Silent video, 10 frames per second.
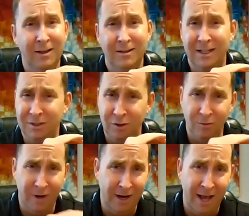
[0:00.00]
That's a
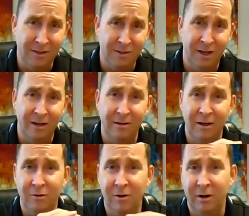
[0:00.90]
great asset,
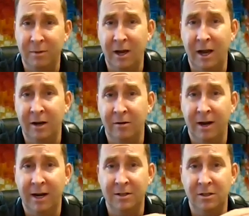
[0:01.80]
incredibly high
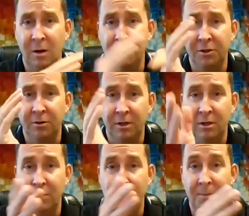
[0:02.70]
grade, has the
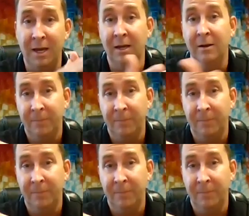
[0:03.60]
opportunity to be big.